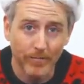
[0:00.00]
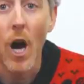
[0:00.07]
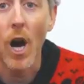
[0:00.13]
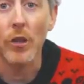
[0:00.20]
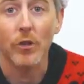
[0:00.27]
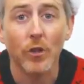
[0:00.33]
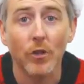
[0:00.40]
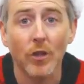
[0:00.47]

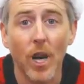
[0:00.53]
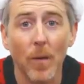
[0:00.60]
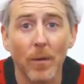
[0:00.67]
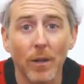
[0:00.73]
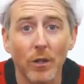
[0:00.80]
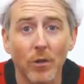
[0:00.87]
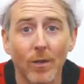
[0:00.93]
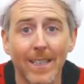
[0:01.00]
Also,
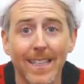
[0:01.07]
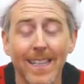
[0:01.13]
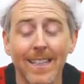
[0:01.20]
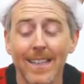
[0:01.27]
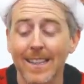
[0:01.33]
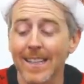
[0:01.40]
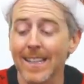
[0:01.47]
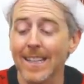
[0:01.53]
Starbucks, you can
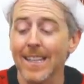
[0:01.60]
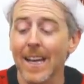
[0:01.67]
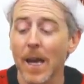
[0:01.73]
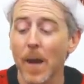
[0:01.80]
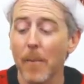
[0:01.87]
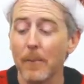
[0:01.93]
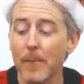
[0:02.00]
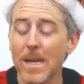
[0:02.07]
get the
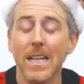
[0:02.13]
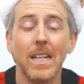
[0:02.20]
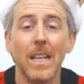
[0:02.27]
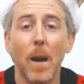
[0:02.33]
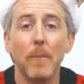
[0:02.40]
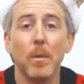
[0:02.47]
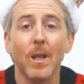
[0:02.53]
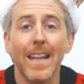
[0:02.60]
bean
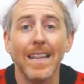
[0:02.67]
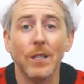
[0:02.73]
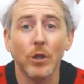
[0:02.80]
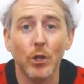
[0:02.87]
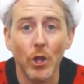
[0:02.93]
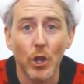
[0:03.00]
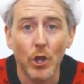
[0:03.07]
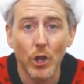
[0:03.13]

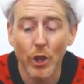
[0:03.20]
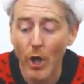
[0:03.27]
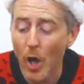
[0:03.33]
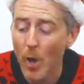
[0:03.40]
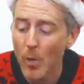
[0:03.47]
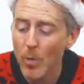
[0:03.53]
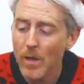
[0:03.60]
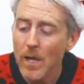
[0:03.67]
blends to
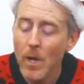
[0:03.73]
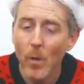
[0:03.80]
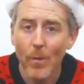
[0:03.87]
go.